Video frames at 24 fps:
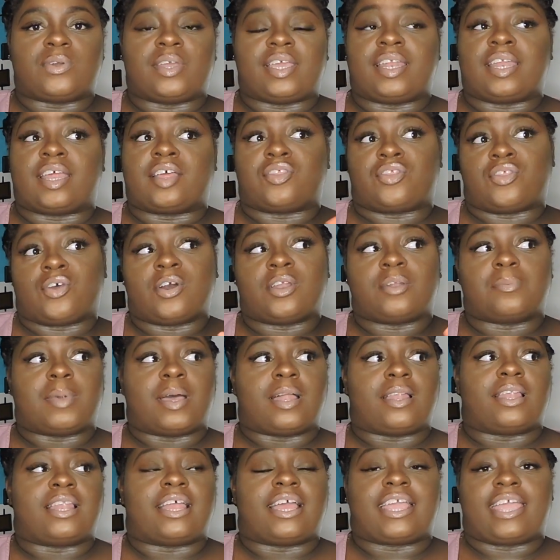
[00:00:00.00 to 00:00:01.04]
And I thought about
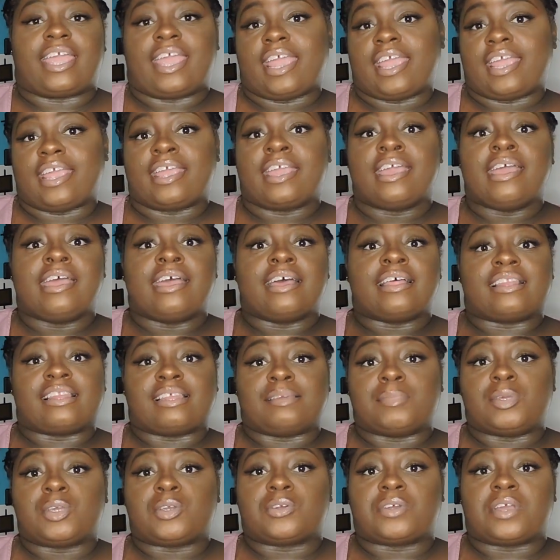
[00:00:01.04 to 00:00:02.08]
it, like, hey, let
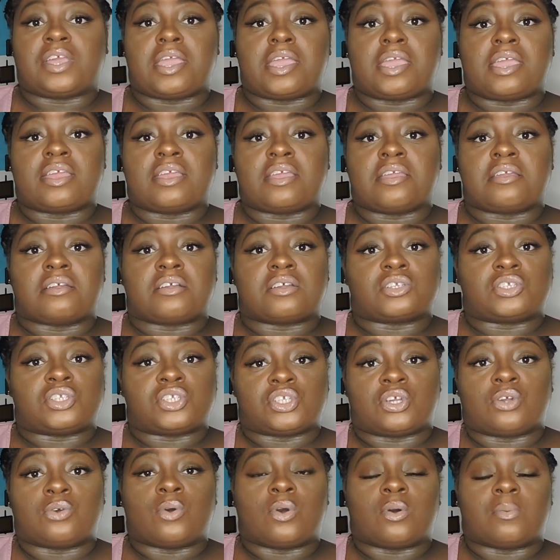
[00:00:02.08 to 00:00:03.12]
me create a
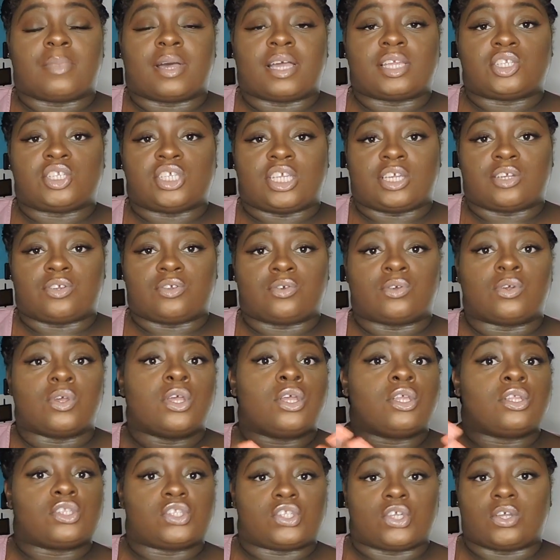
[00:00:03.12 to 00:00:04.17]
show on my channel,
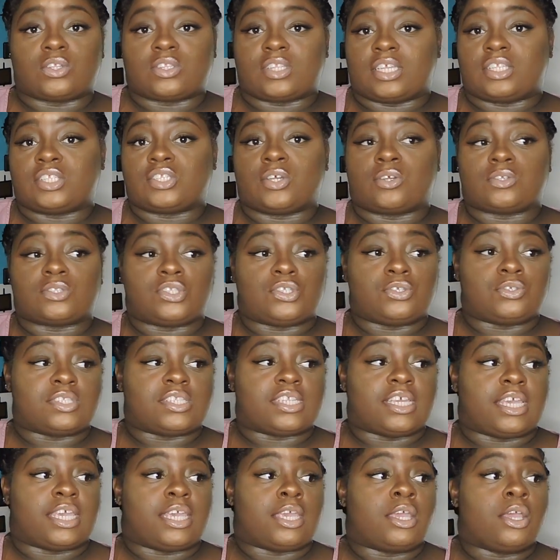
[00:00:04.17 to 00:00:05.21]
Talk That Talk
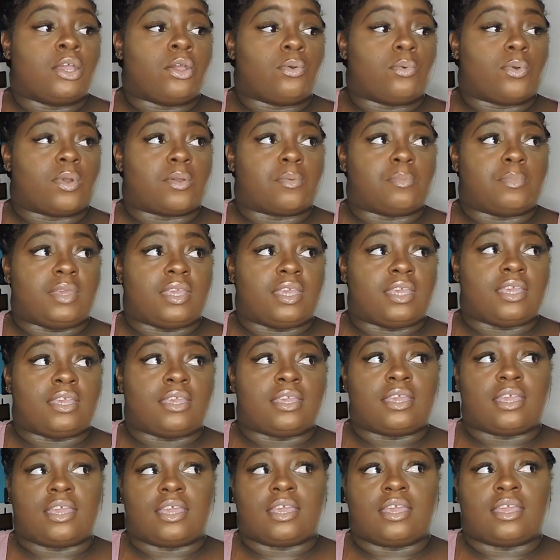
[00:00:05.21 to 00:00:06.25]
Tuesday, where
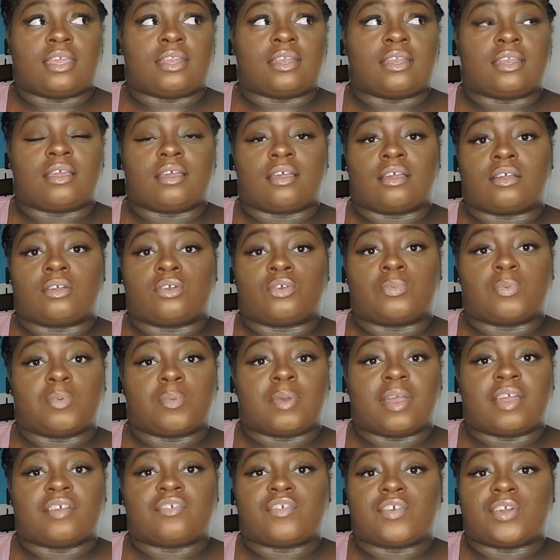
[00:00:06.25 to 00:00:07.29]
me and a group of
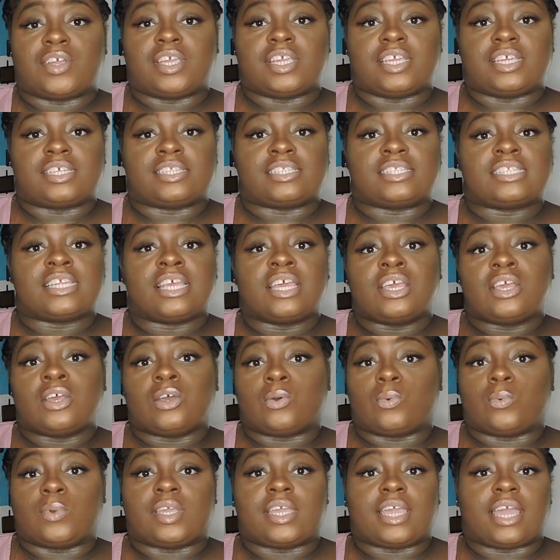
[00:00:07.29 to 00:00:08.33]
my friends,
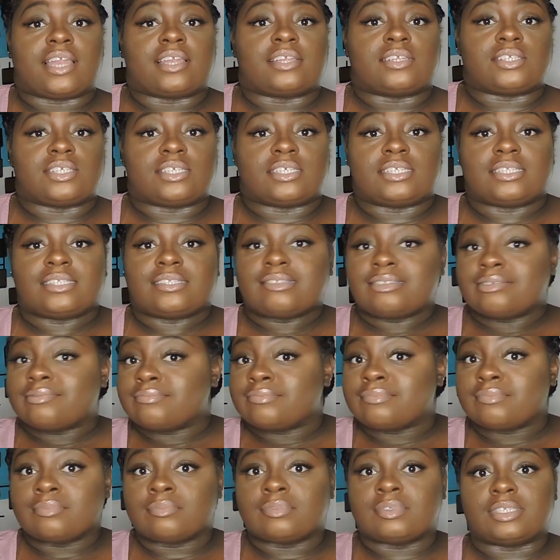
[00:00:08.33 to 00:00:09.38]
we kind of just
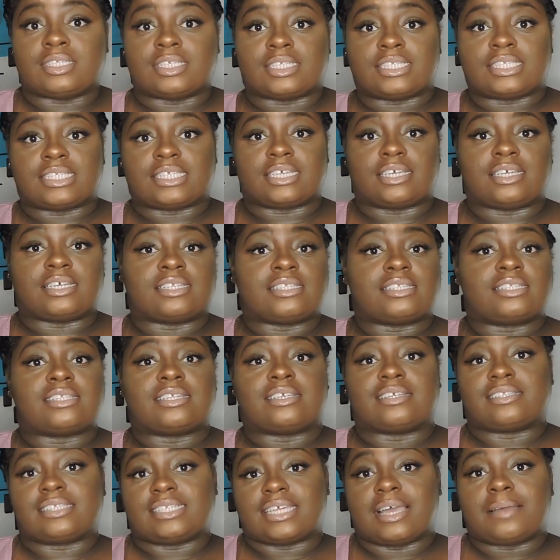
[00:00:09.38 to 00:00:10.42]
discuss
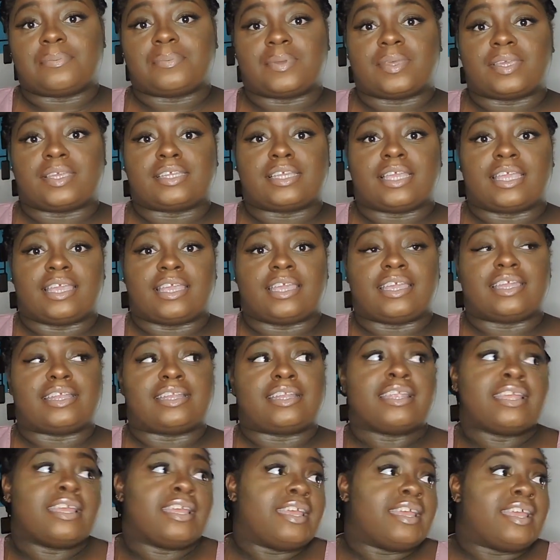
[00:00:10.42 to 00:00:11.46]
a topic, and